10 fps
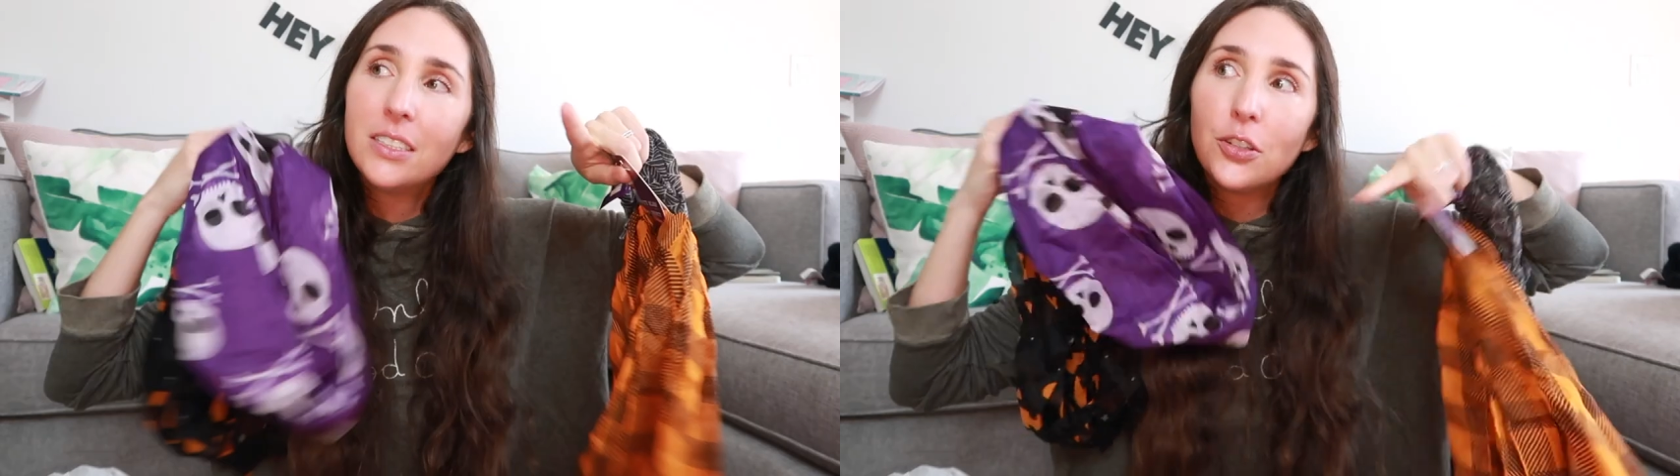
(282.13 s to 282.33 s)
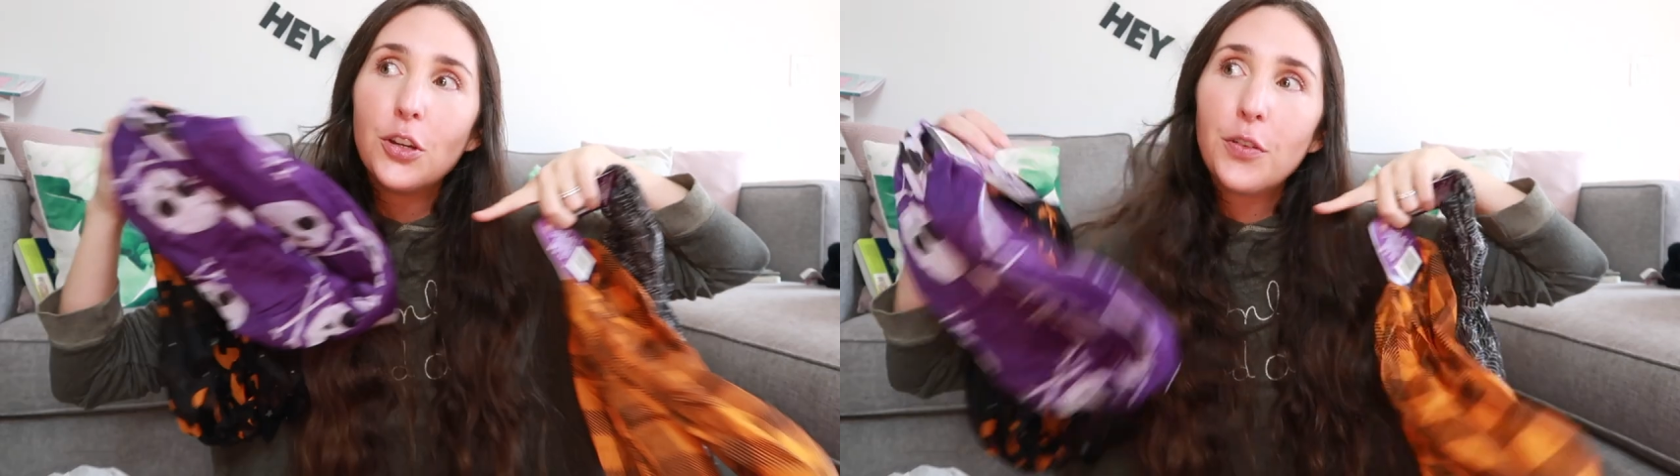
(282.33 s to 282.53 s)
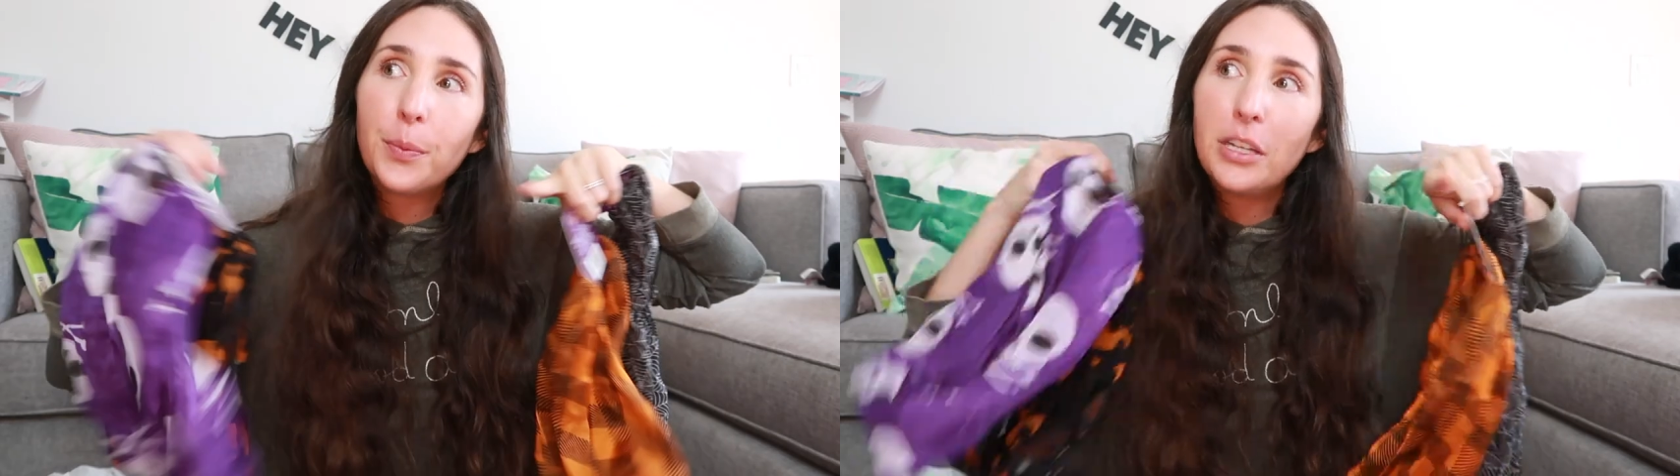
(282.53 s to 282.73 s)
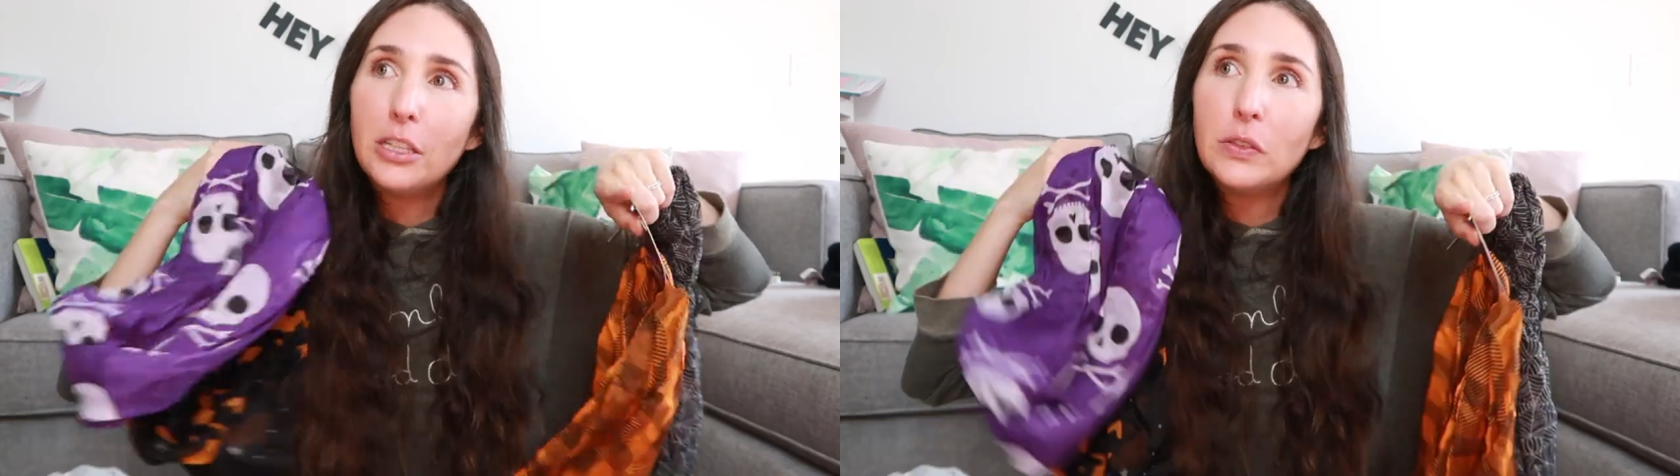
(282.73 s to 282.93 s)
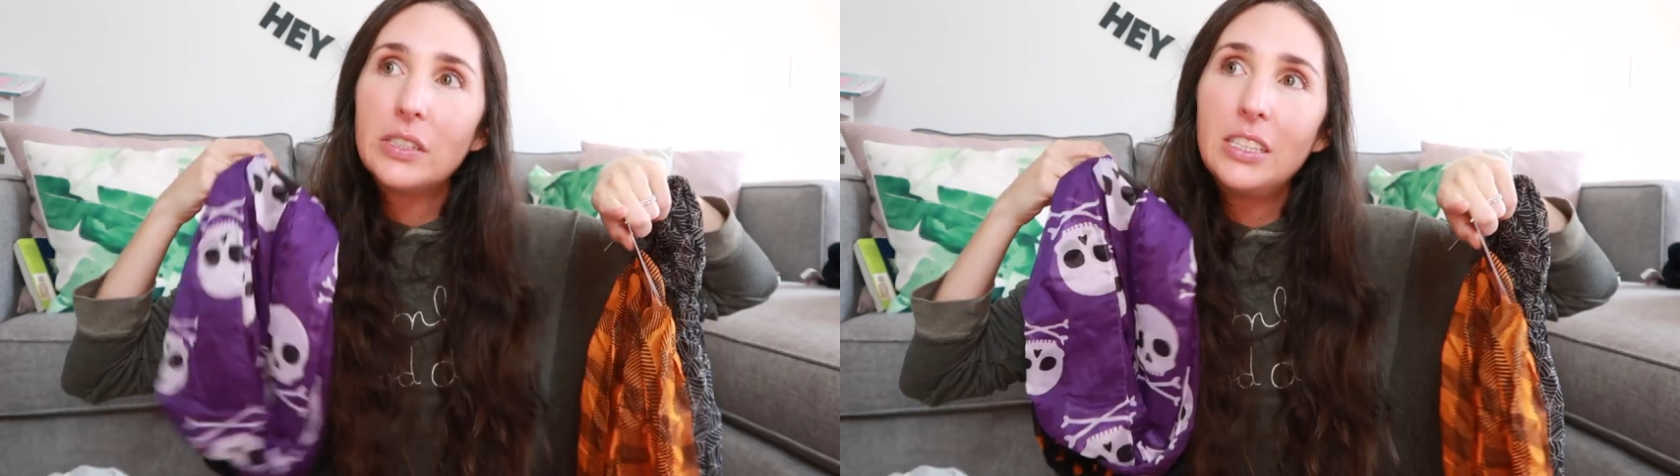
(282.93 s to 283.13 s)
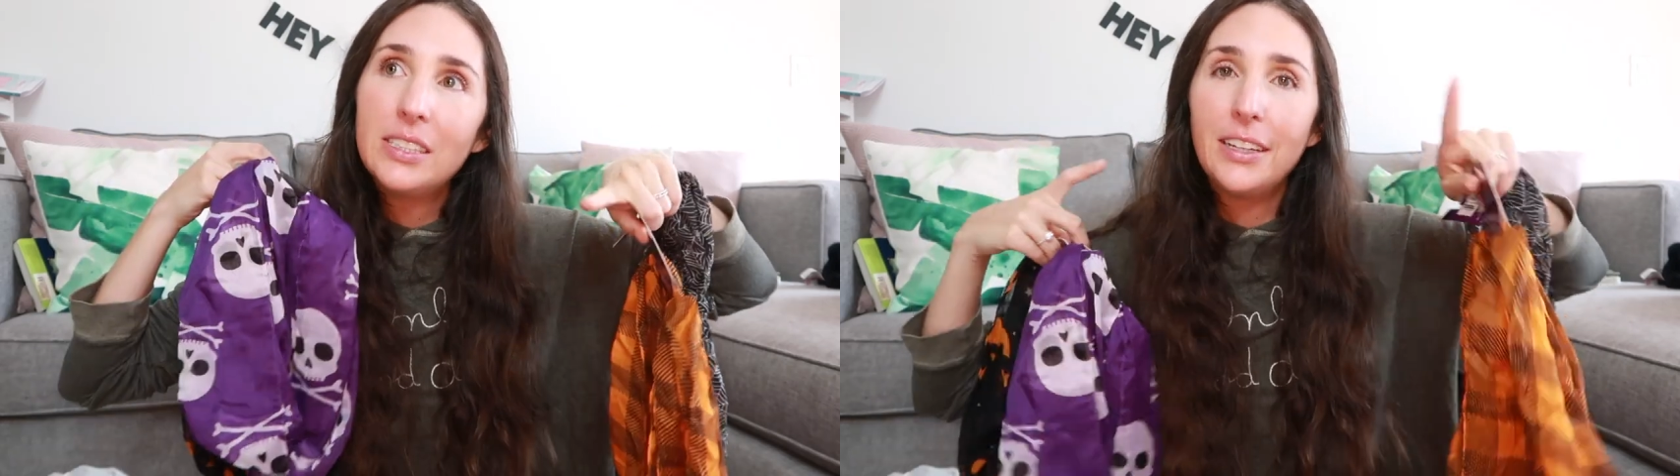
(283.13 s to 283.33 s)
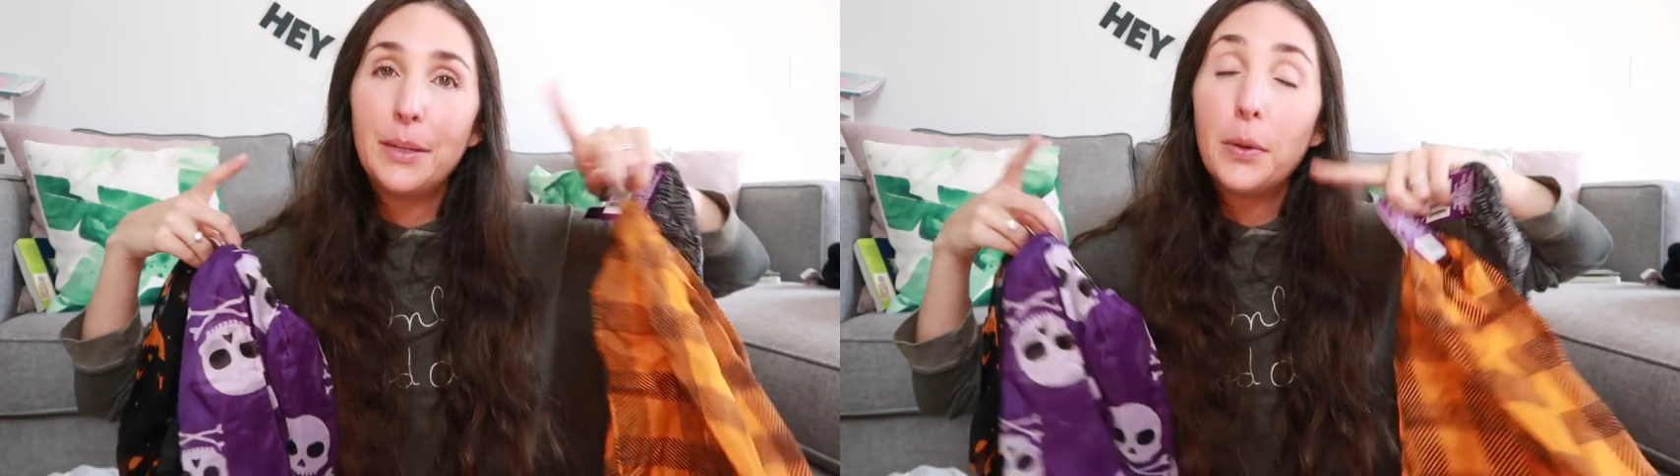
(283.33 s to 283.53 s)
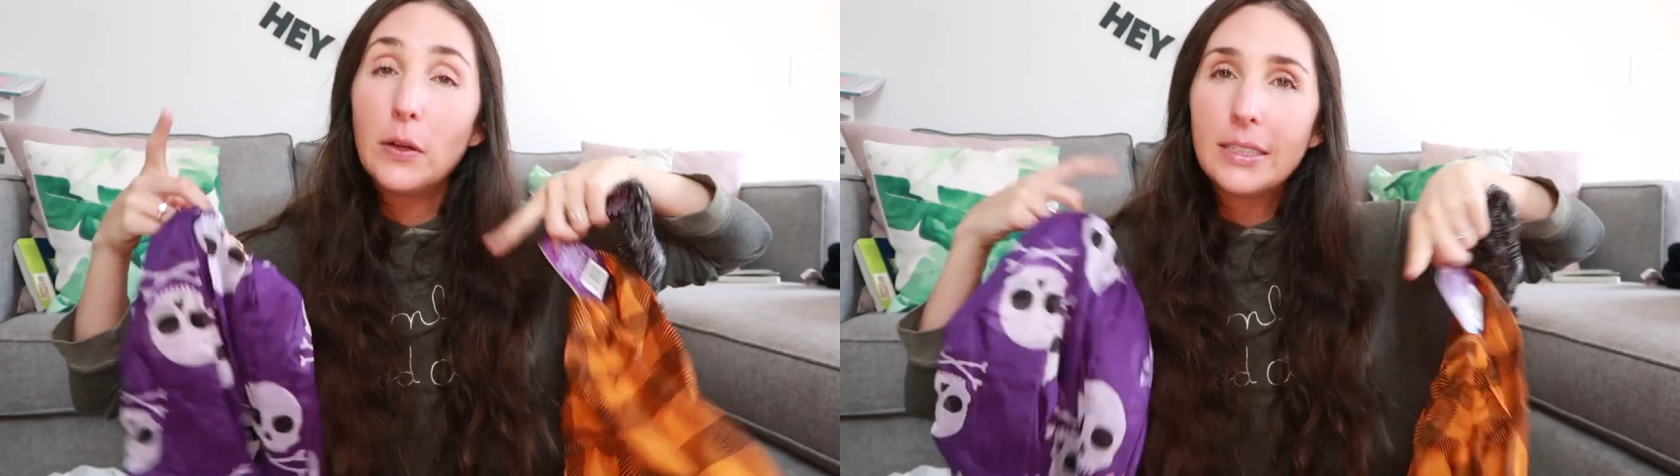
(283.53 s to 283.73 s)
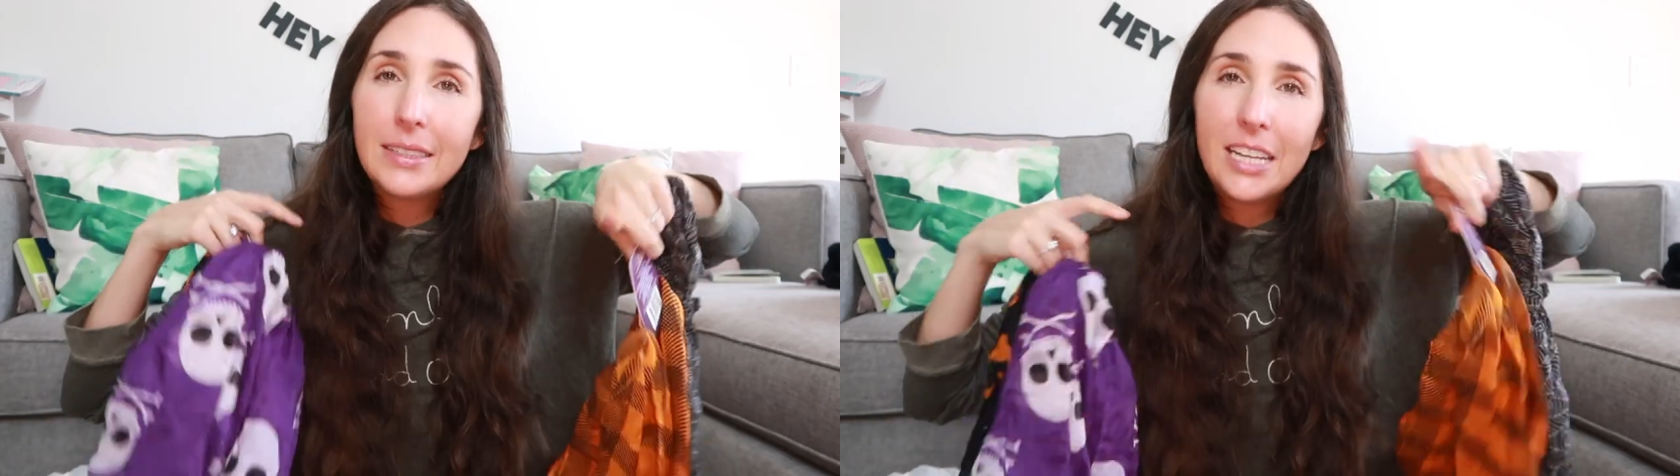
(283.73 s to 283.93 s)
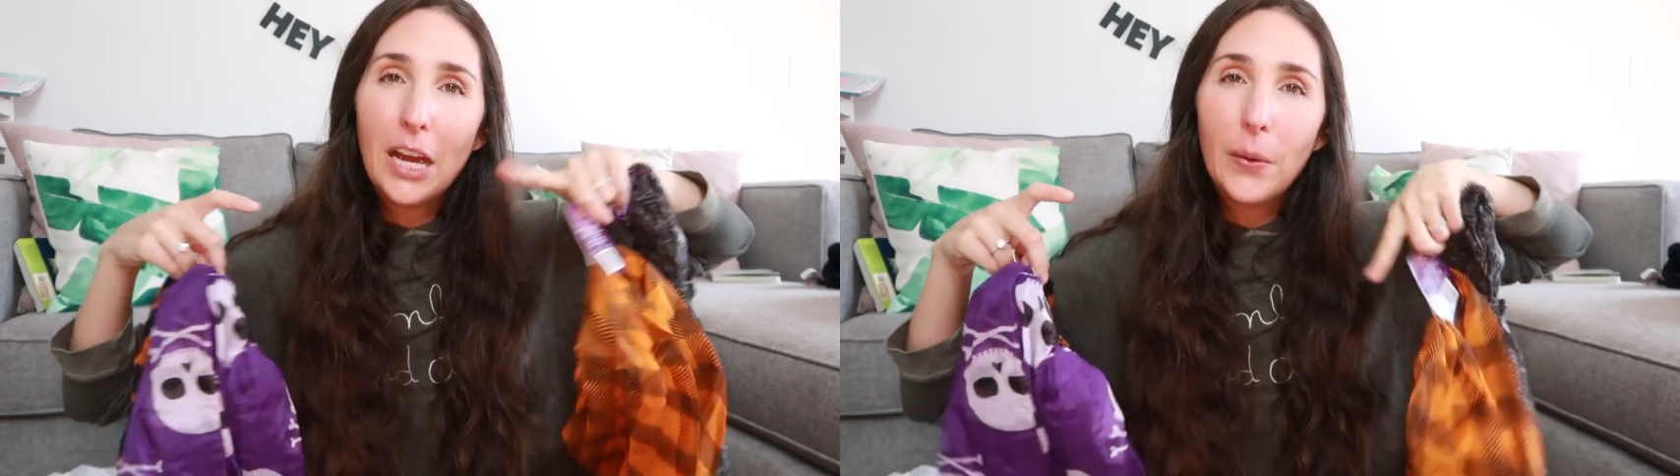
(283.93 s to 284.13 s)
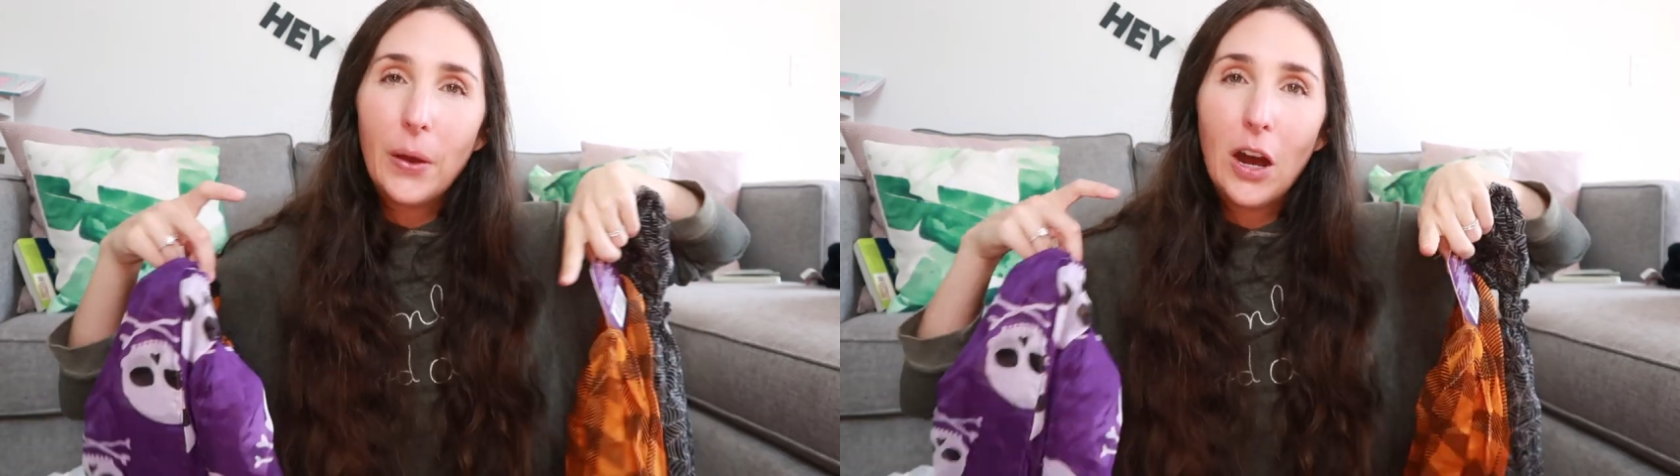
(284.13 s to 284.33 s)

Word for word: don't know if I'm gonna use these in a bonus DIY,